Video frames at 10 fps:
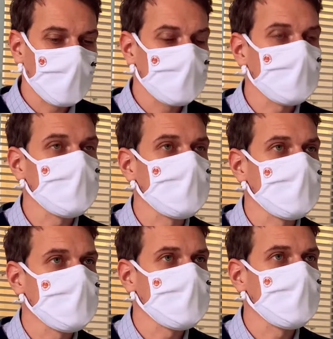
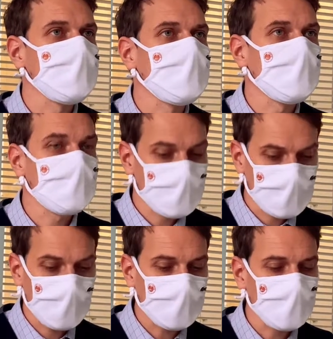just
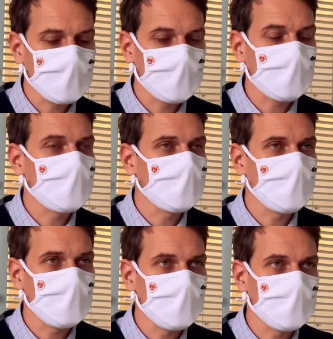take it as a starting
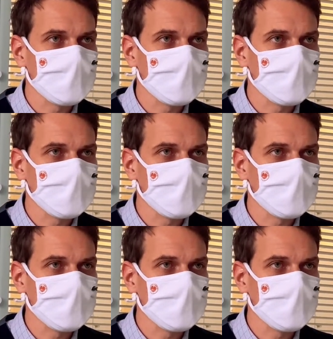point.